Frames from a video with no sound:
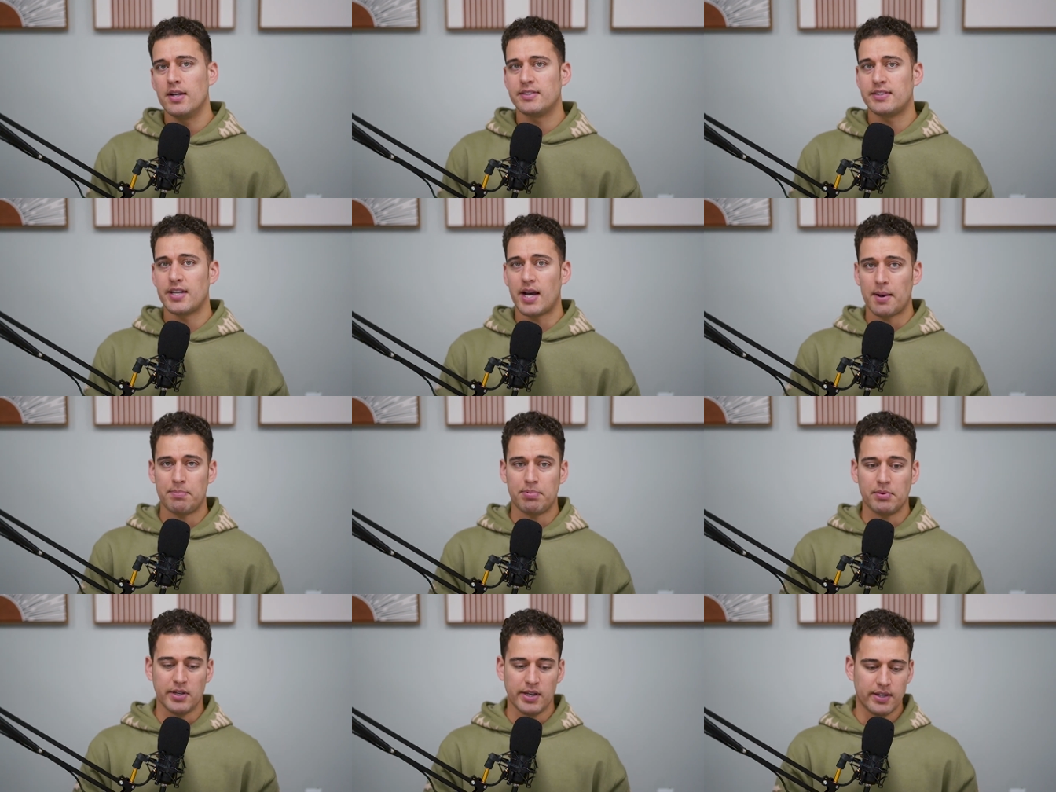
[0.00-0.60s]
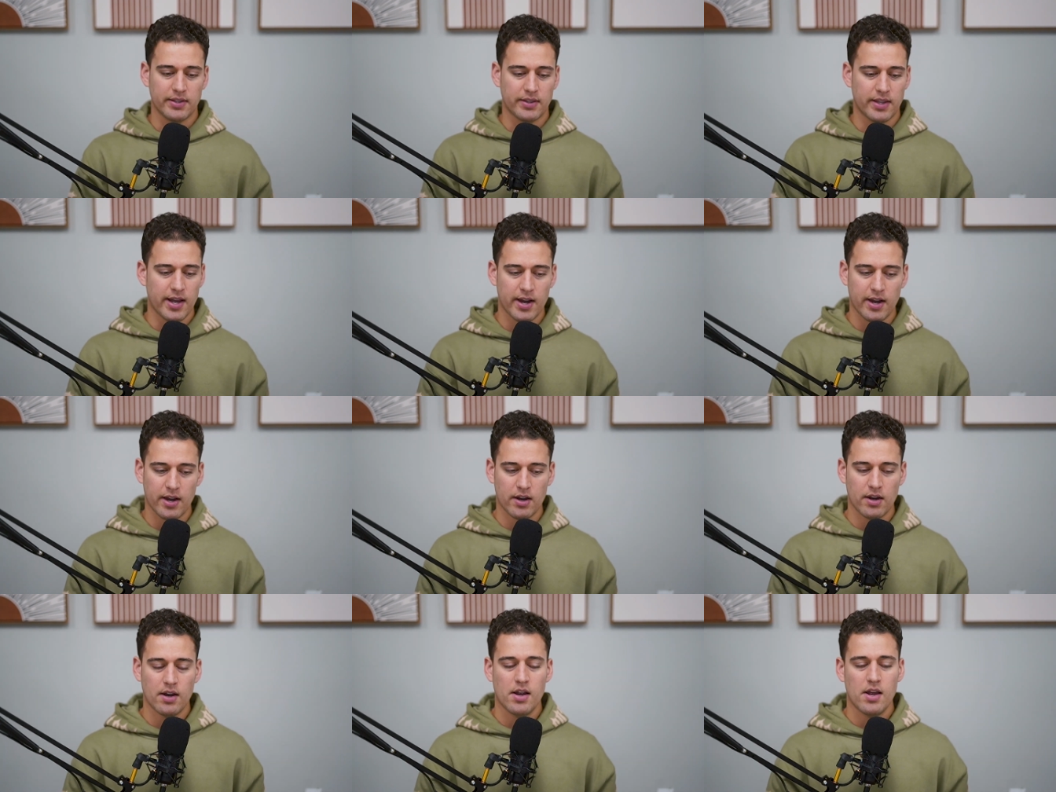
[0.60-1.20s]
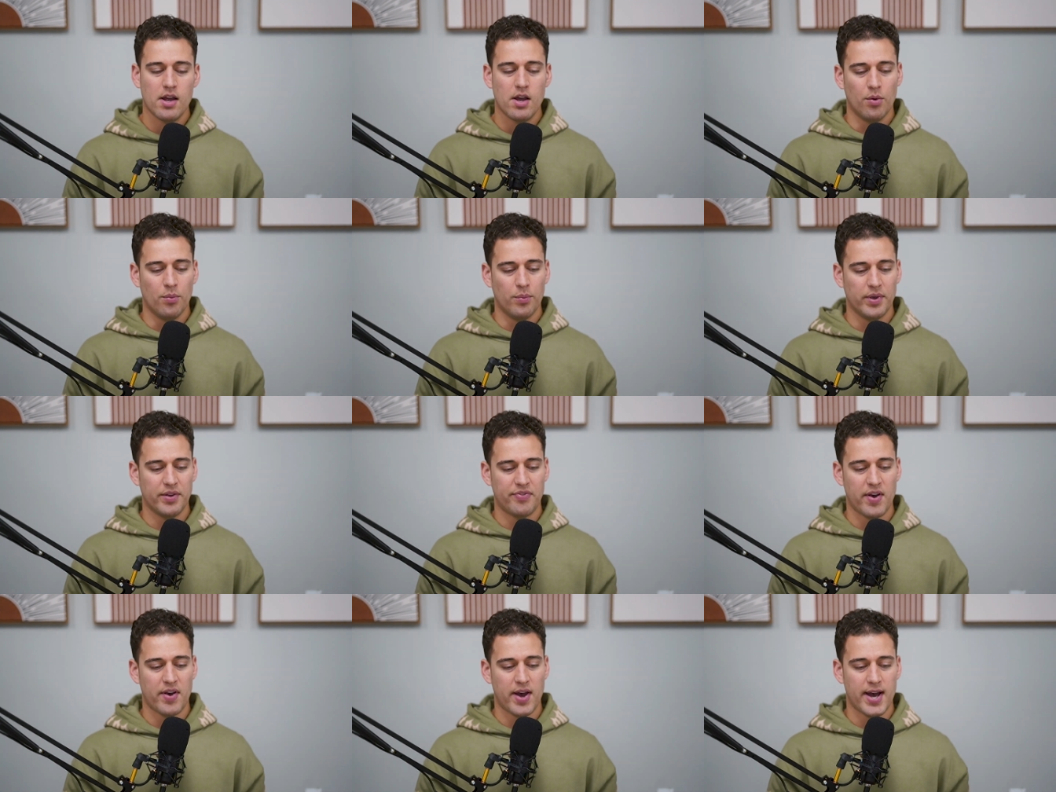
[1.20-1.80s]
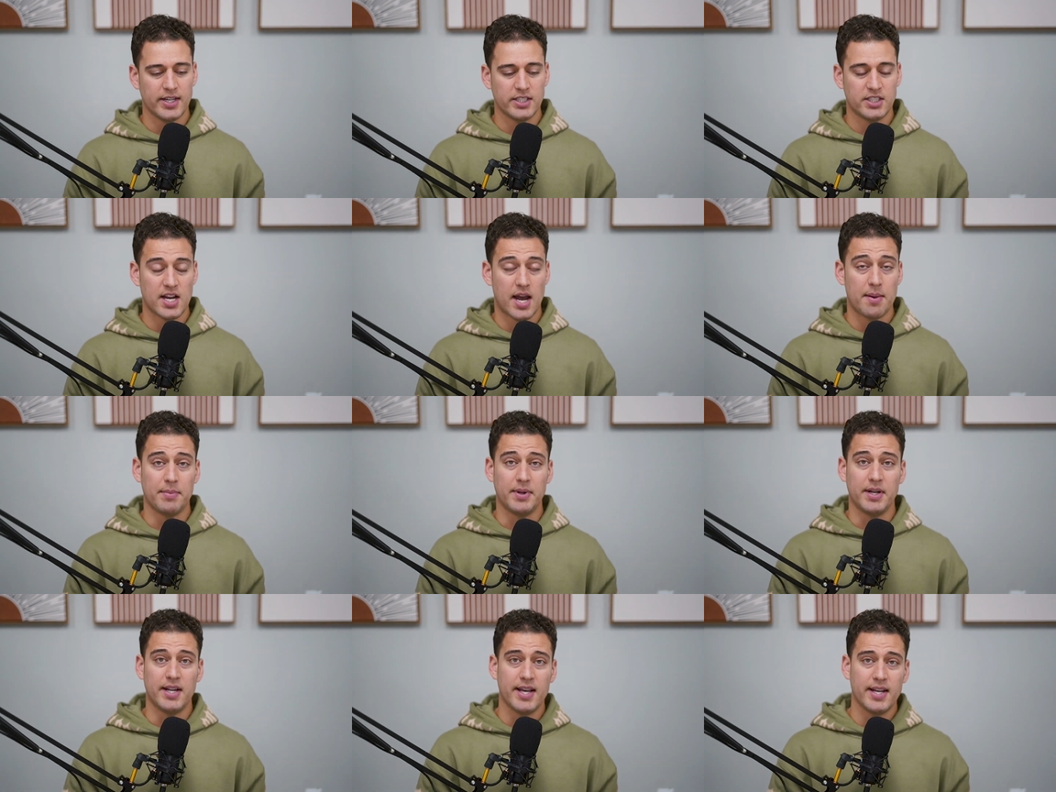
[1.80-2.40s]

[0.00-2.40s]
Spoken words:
top league there. We've had Jaimin